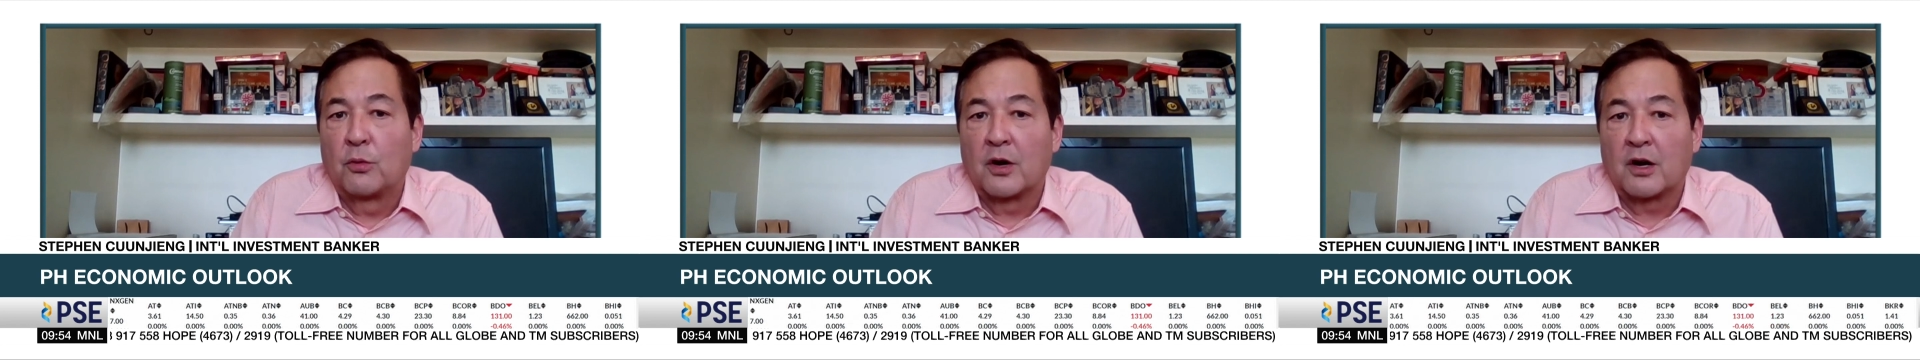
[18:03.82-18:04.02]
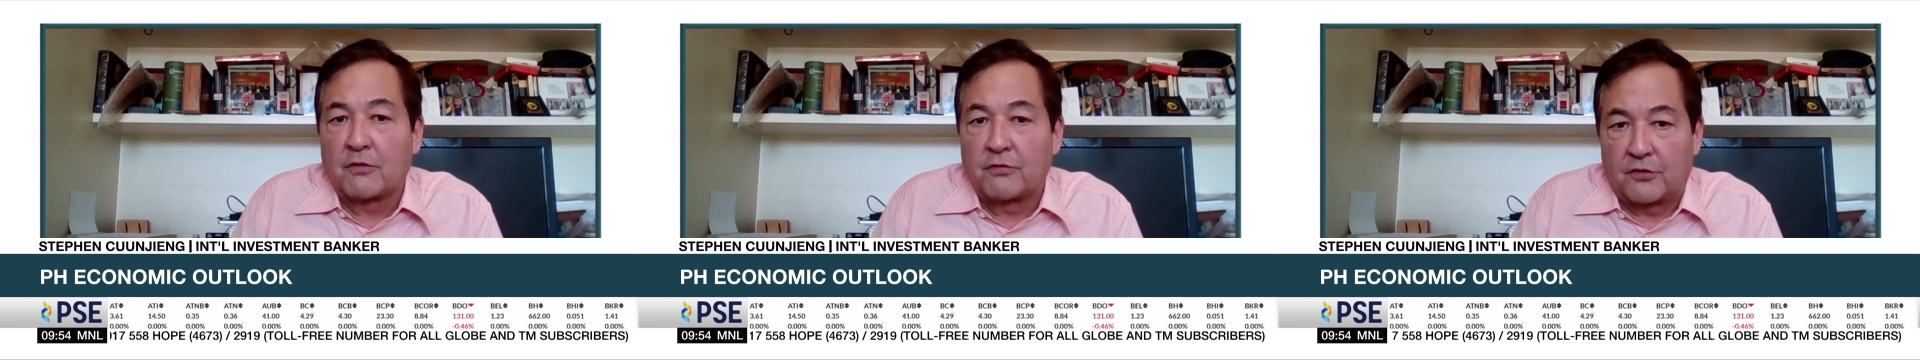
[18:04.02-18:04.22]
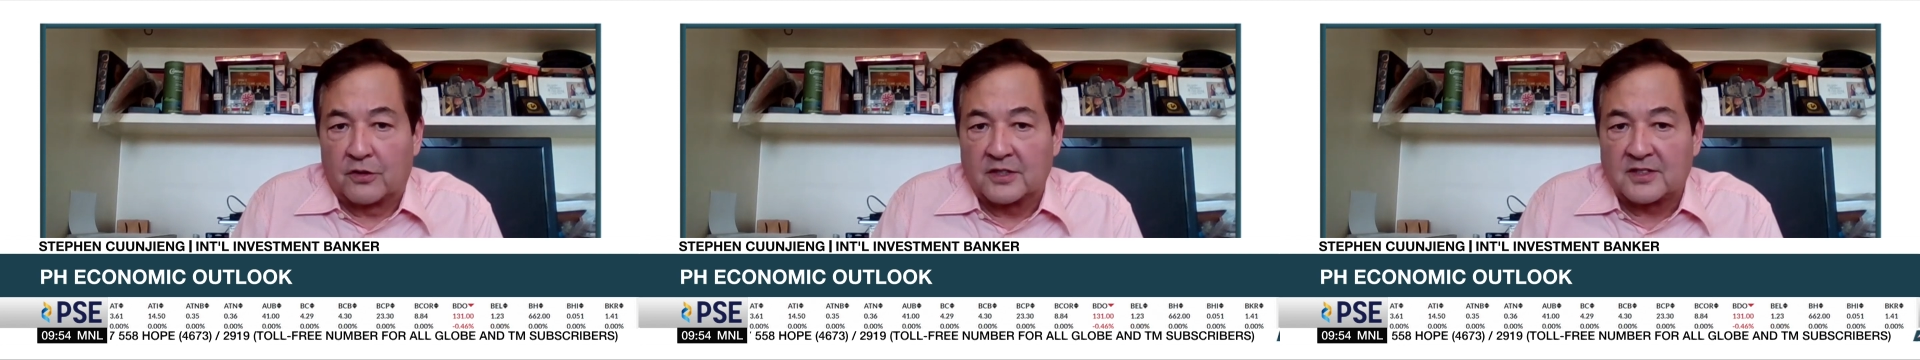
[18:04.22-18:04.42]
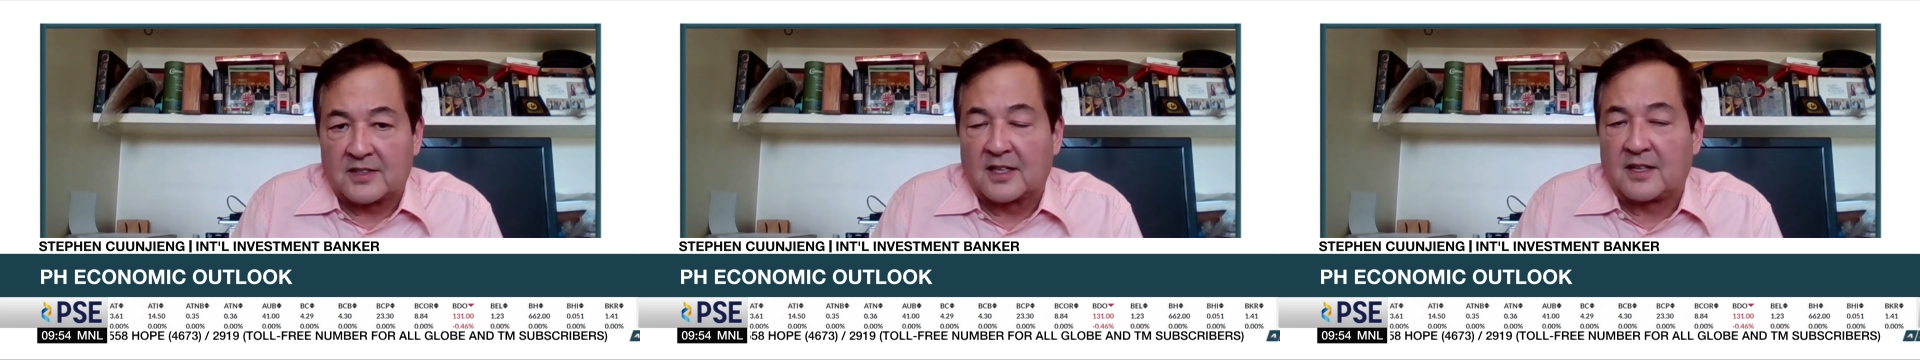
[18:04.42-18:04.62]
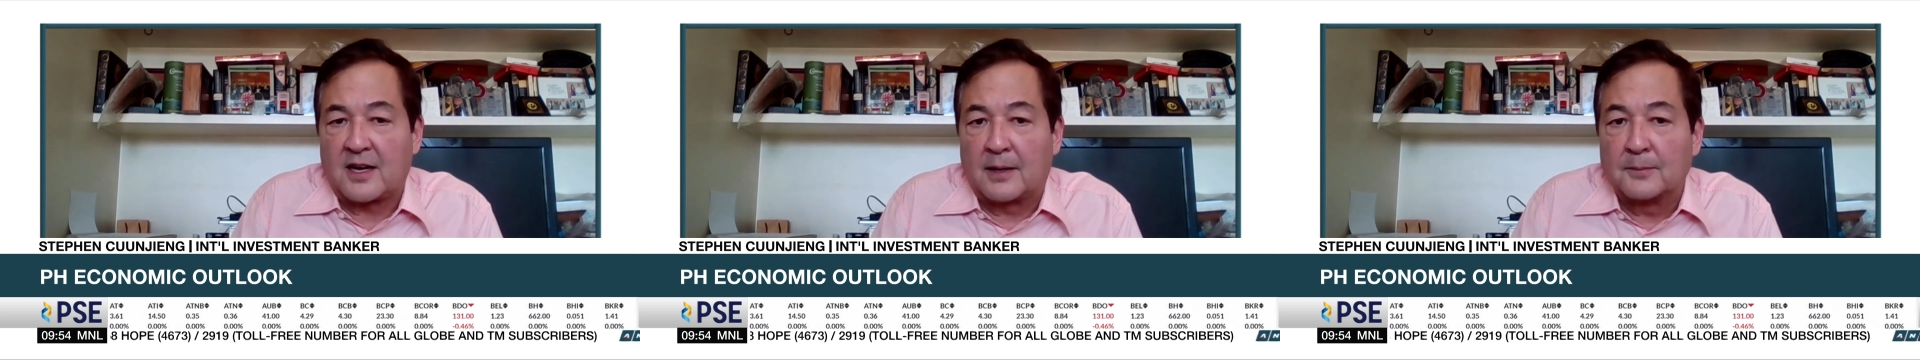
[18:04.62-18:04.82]
workforce
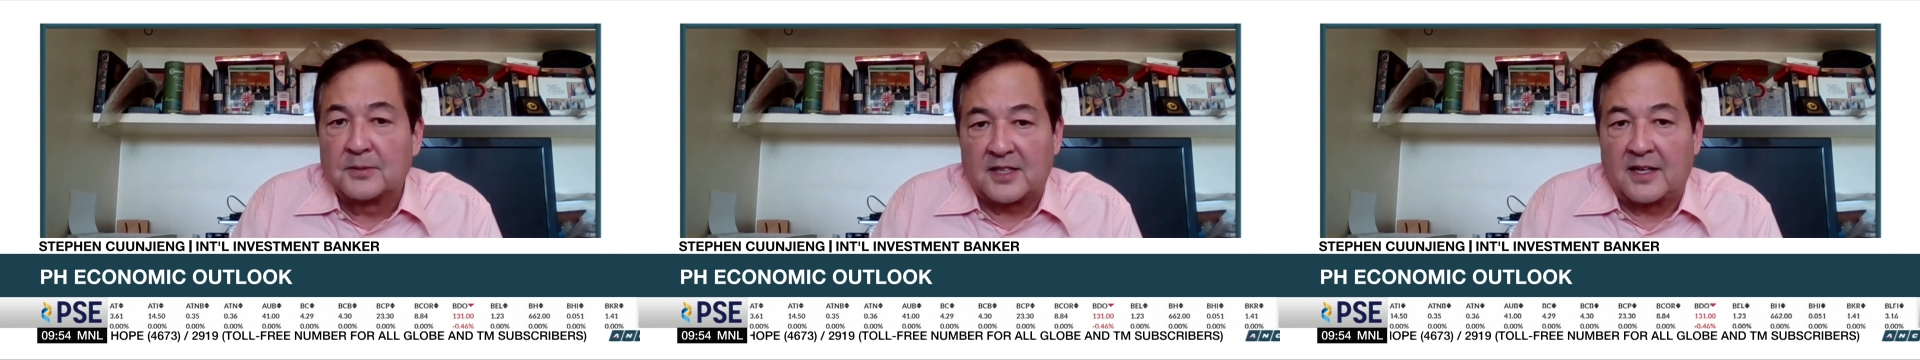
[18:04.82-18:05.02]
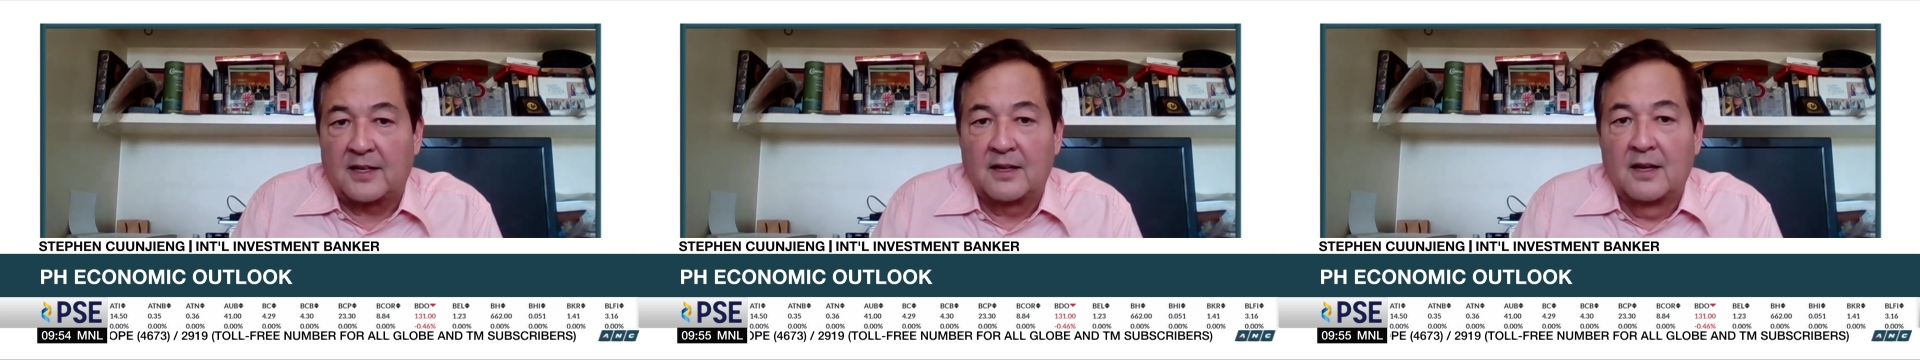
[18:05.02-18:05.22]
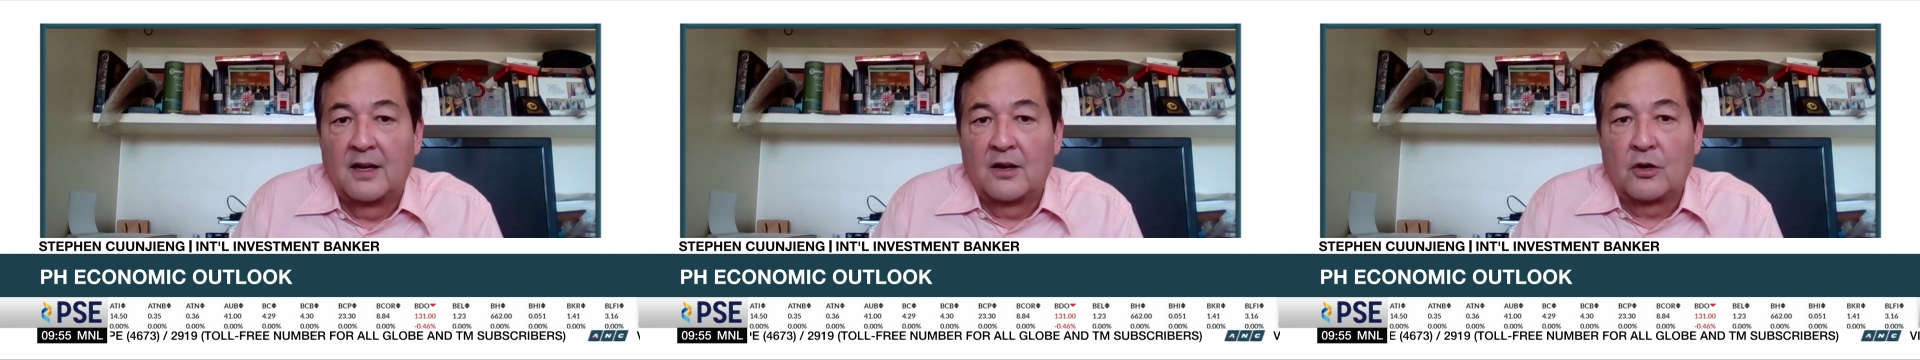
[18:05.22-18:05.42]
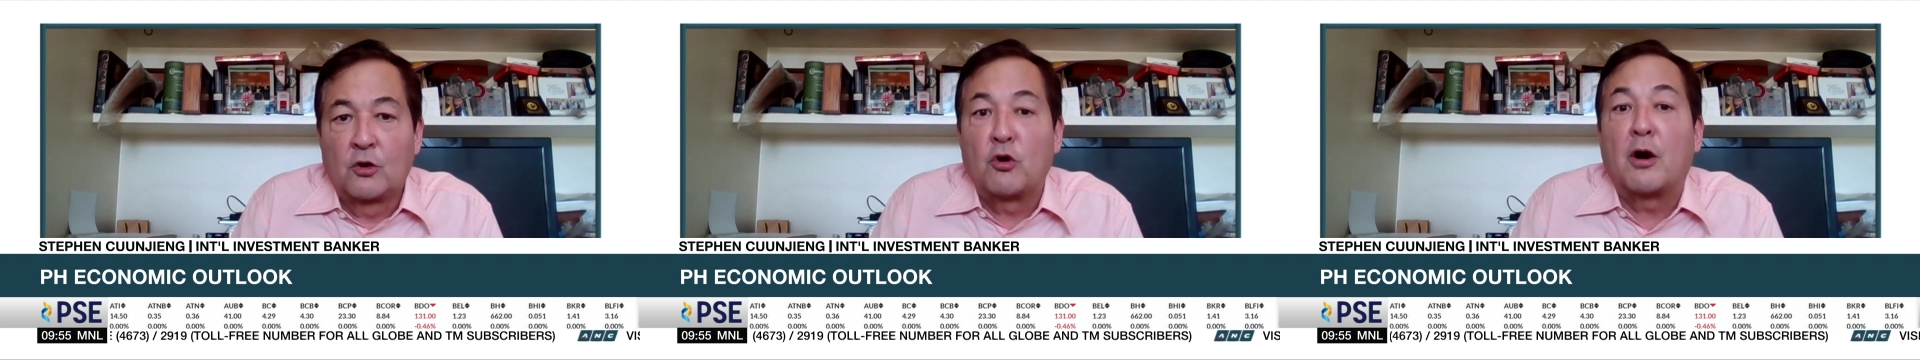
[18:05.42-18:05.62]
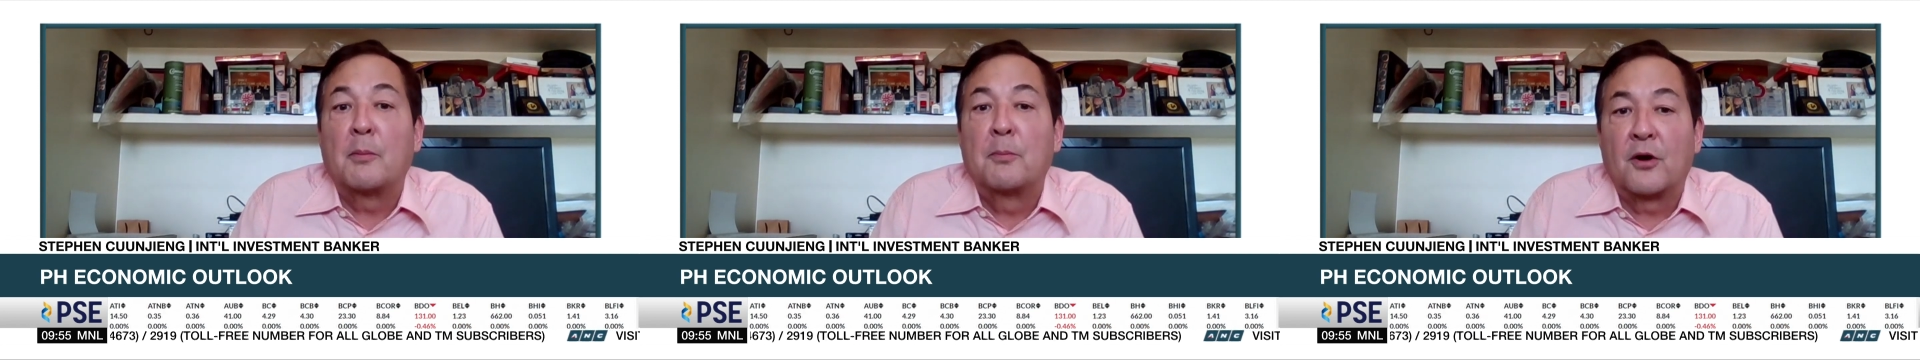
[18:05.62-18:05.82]
that comes in,
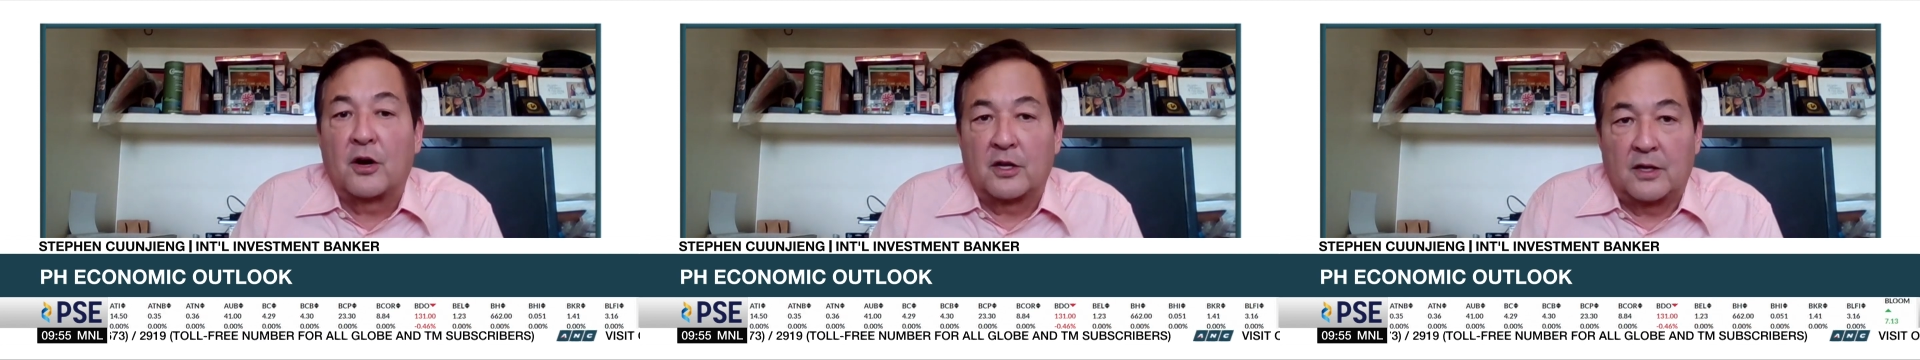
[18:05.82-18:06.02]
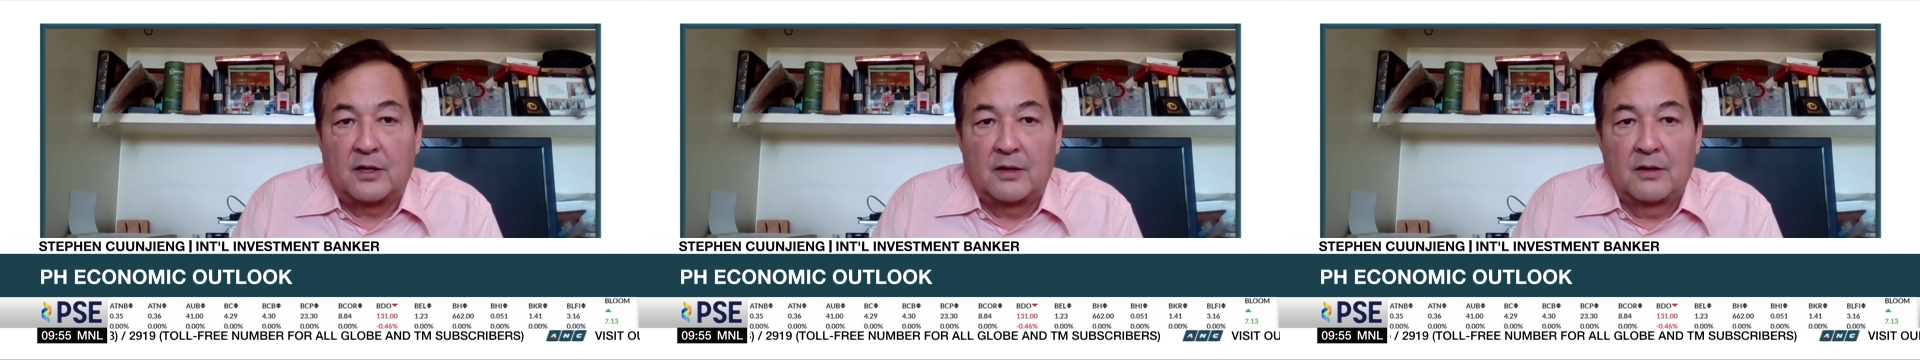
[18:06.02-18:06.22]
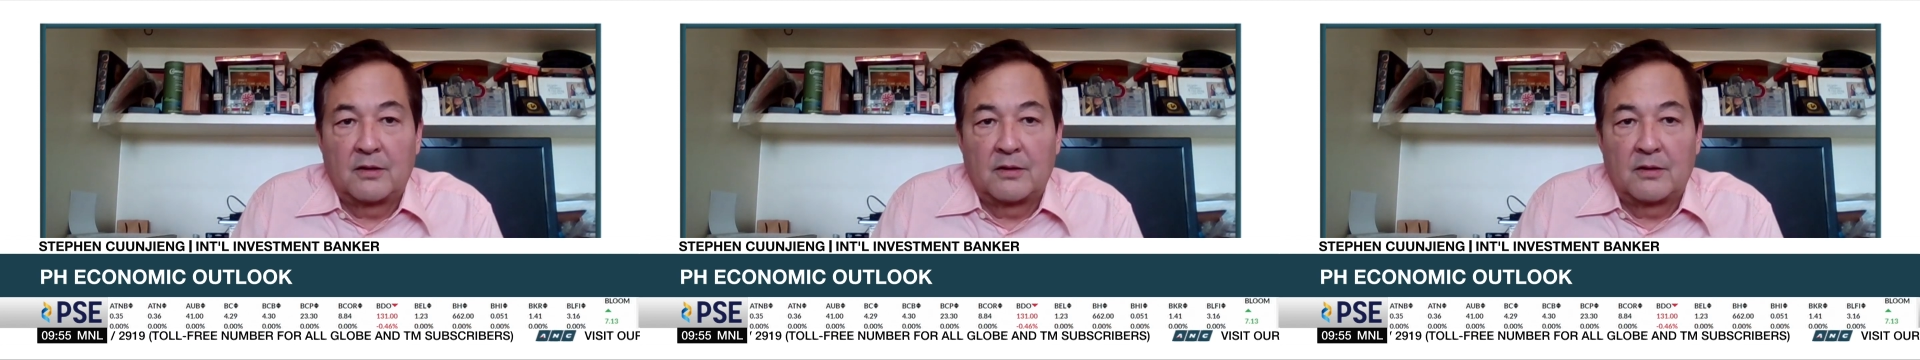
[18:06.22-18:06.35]
go abroad.